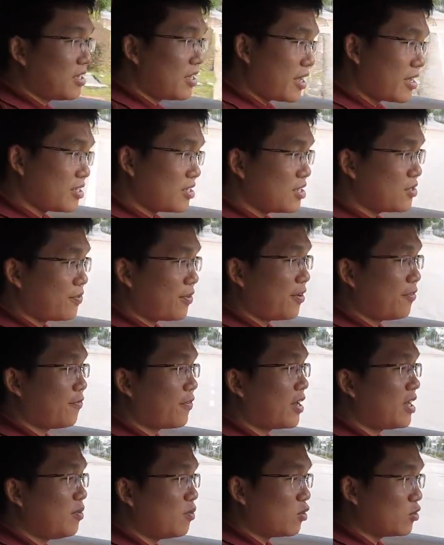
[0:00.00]
has this very
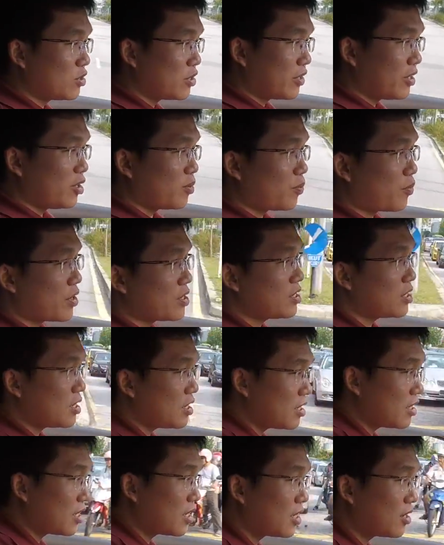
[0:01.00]
funny motion. You press
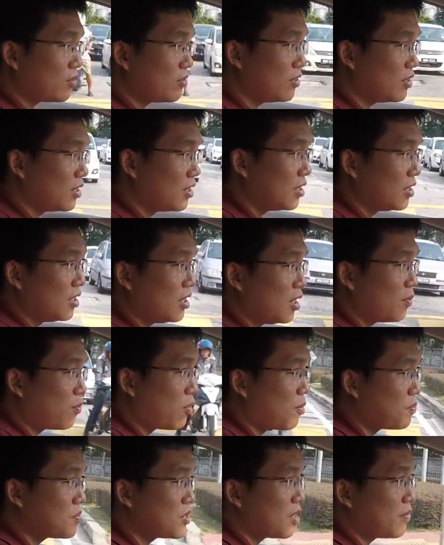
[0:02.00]
it down, it
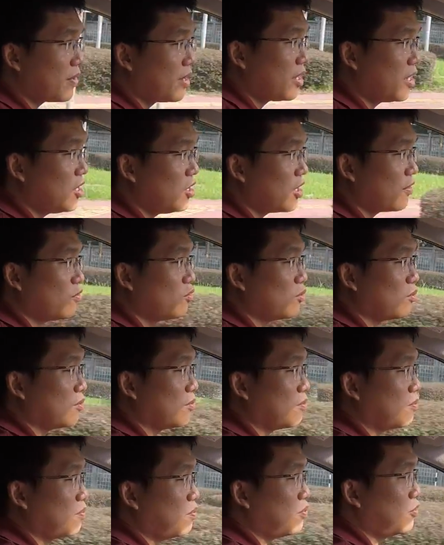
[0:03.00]
pops up, and then you have to
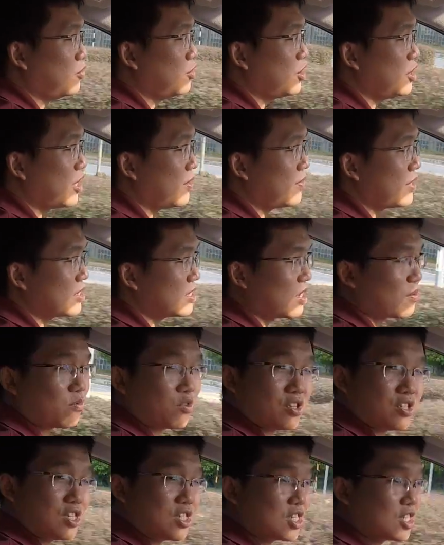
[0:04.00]
push it up. There's some
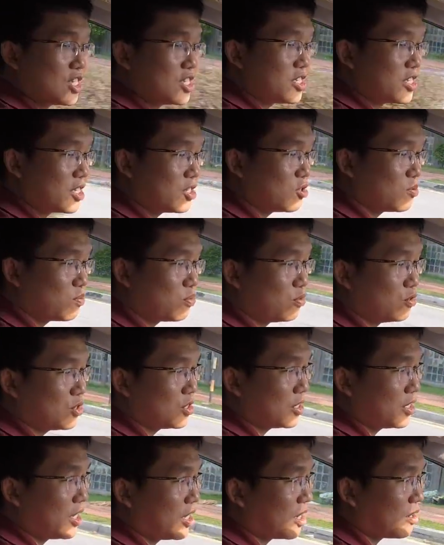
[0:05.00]
resistance as you push
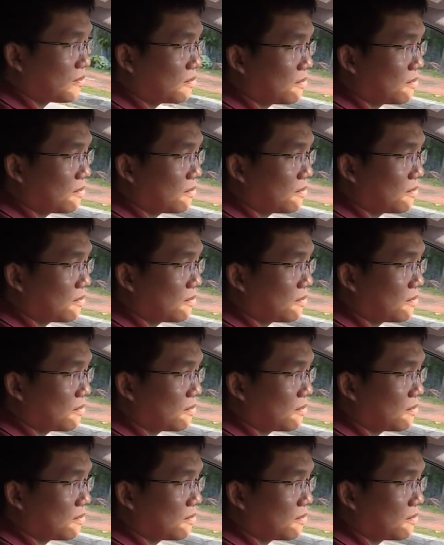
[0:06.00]
the thing up.